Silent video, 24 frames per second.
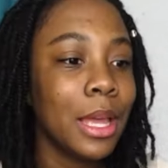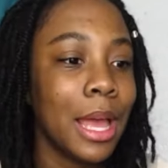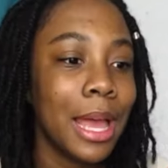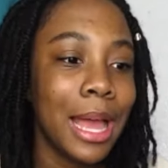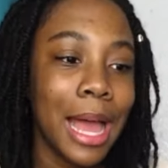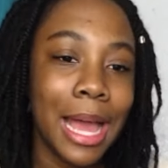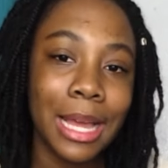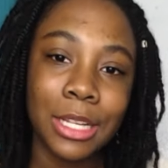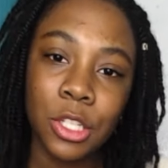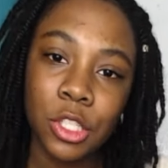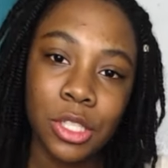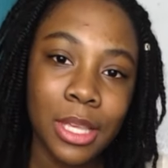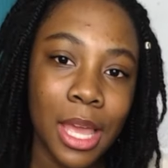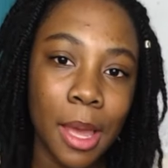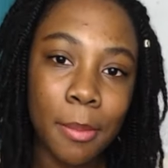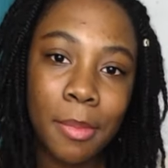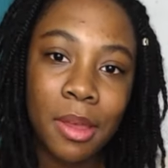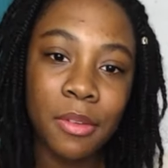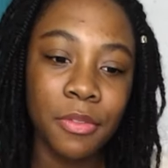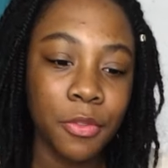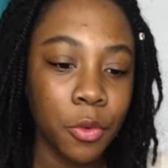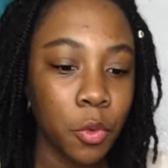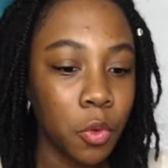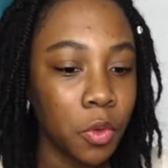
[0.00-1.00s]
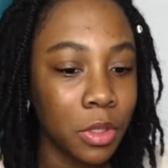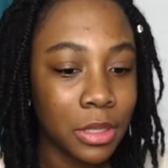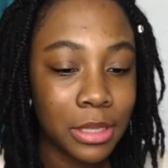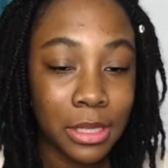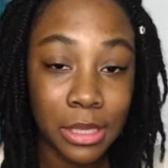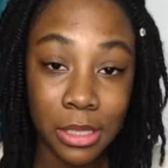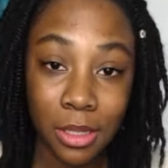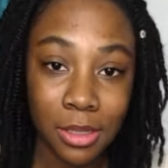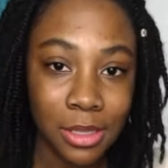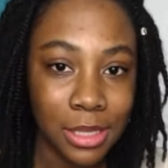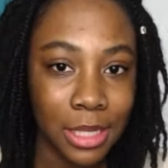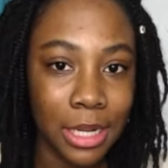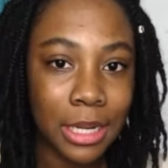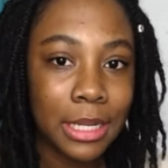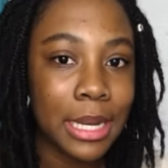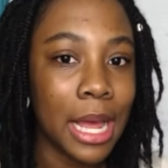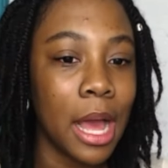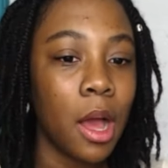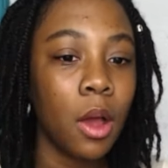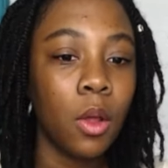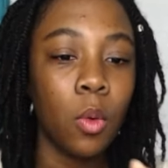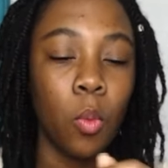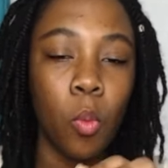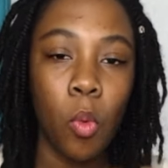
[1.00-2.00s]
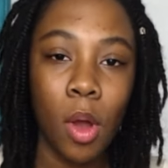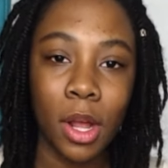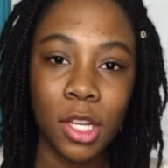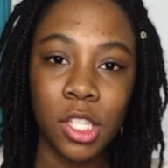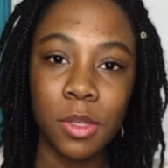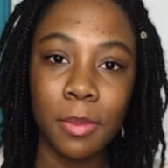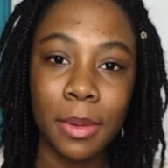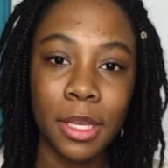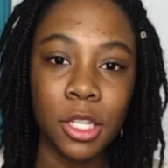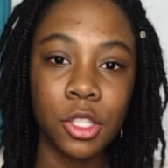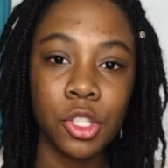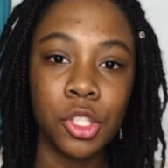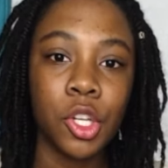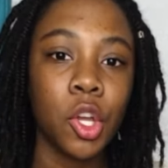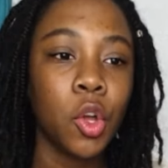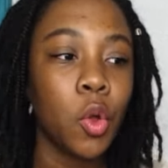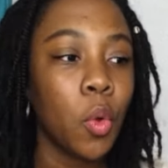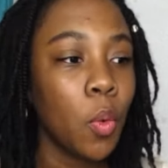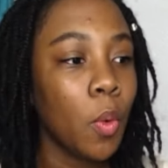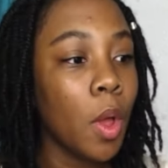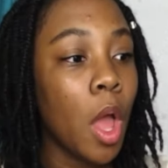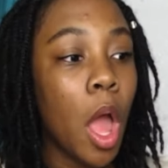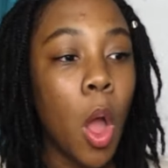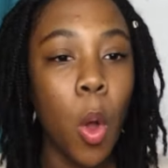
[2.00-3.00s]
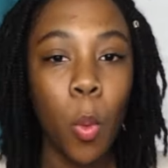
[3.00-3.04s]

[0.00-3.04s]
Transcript: I just get my food, still sitting down, watch my show.